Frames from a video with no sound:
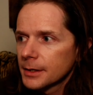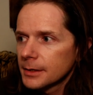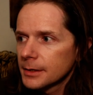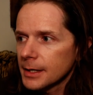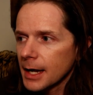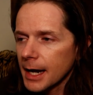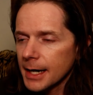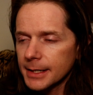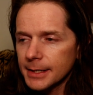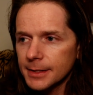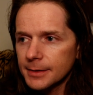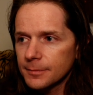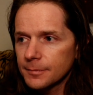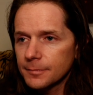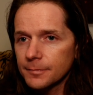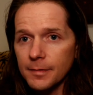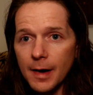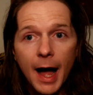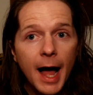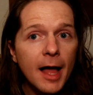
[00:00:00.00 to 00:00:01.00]

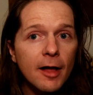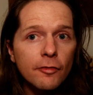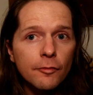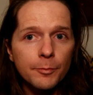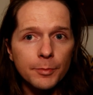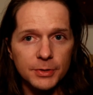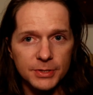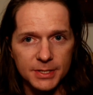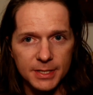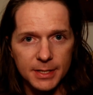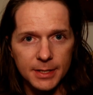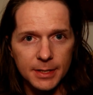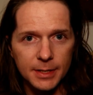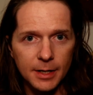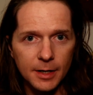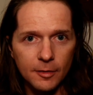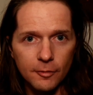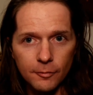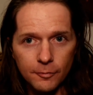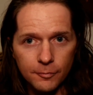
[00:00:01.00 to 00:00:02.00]
95%
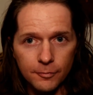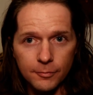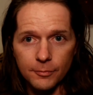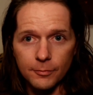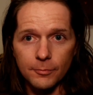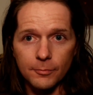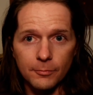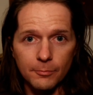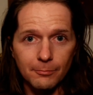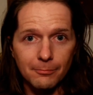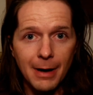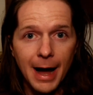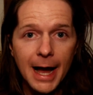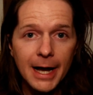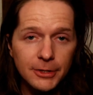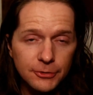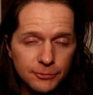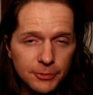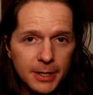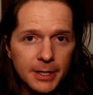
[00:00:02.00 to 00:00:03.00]
of
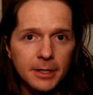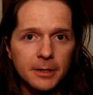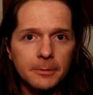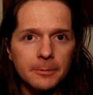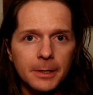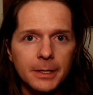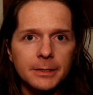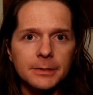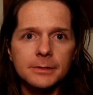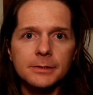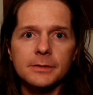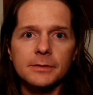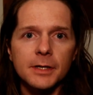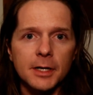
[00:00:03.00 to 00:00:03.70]
my training runs,